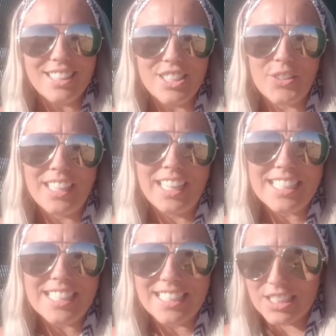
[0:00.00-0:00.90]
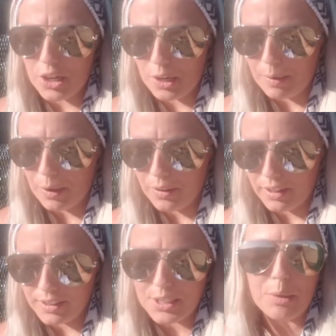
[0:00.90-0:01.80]
So the next thing to talk about, I
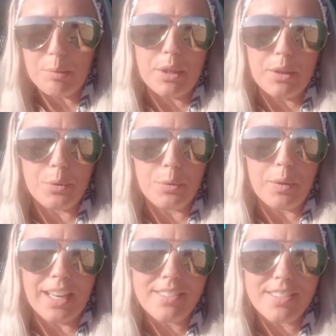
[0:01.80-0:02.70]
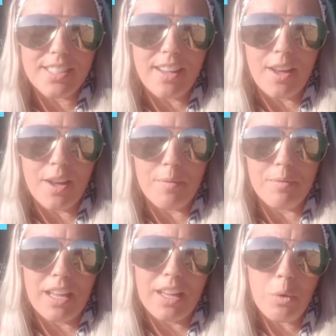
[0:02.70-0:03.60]
guess, would be the rent
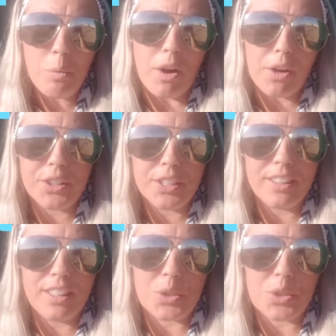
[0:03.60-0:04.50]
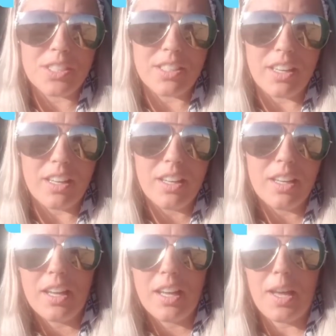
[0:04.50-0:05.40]
and the water and electricity.
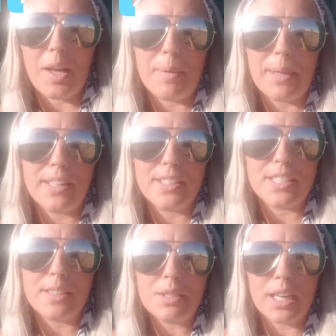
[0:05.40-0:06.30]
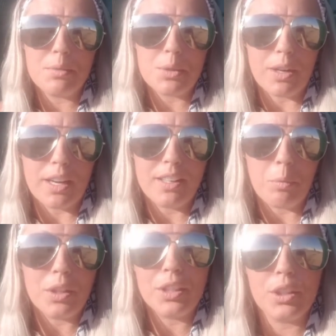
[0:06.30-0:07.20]
Because sometimes rent
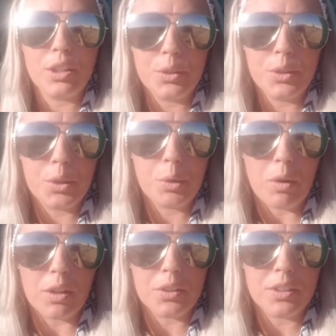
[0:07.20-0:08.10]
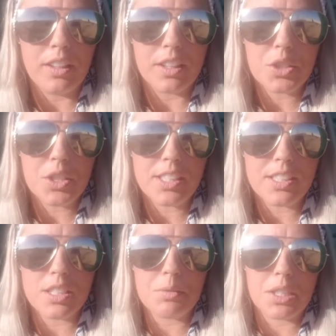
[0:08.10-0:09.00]
will include your water and electric,
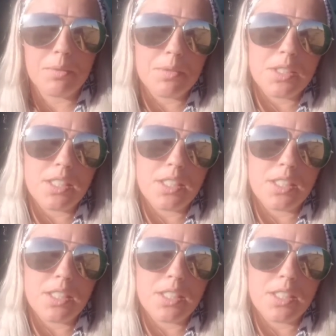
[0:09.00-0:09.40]
and sometimes